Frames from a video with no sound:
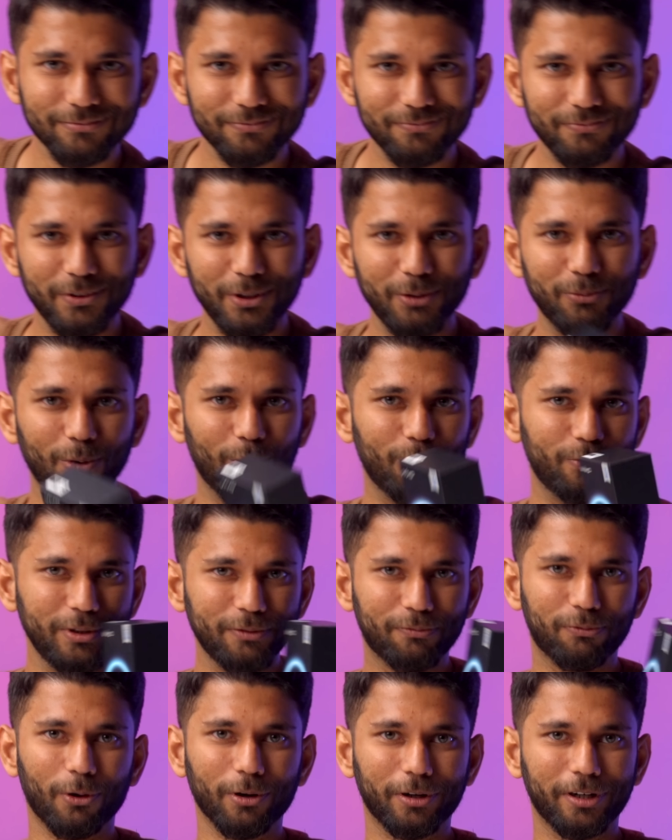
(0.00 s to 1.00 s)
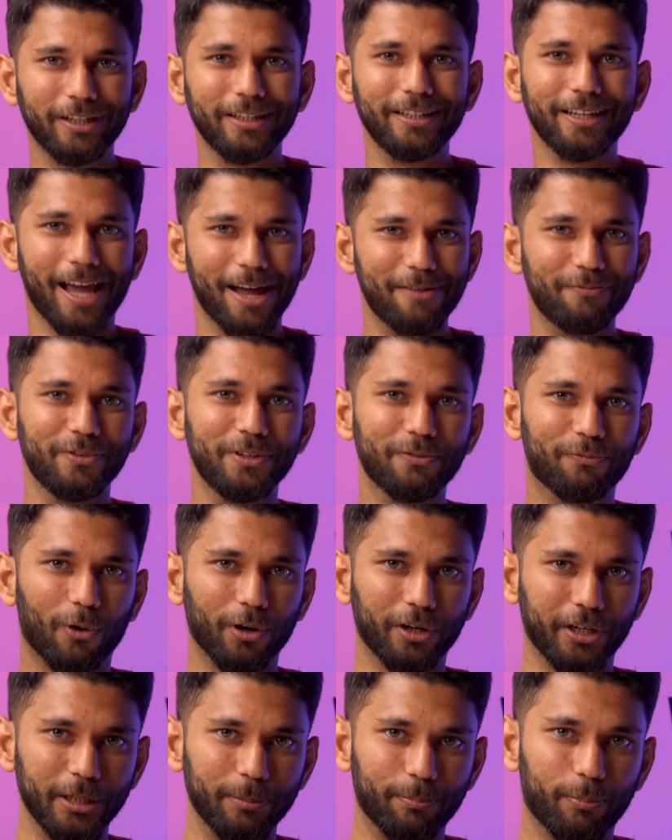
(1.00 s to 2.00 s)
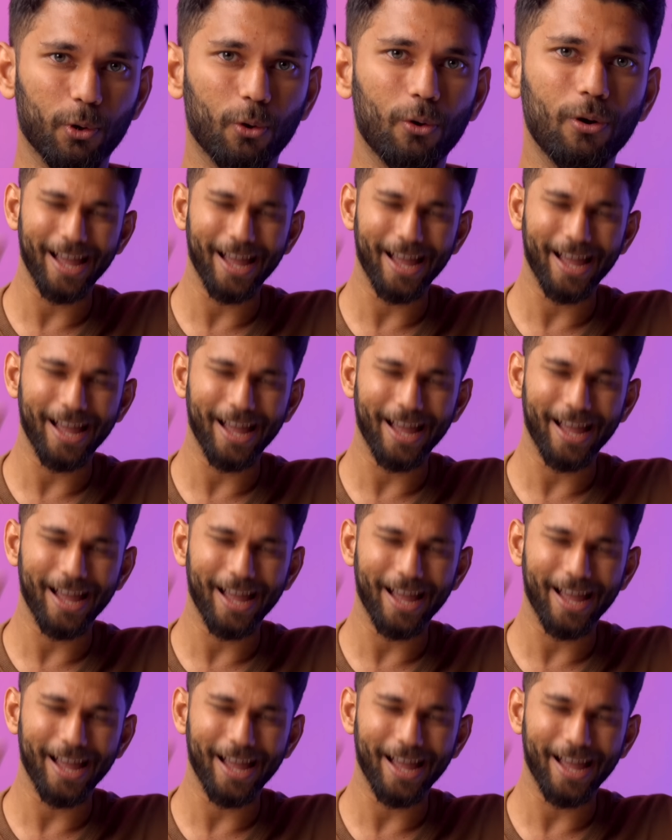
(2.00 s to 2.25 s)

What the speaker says: Vivo V40 and V40 Pro.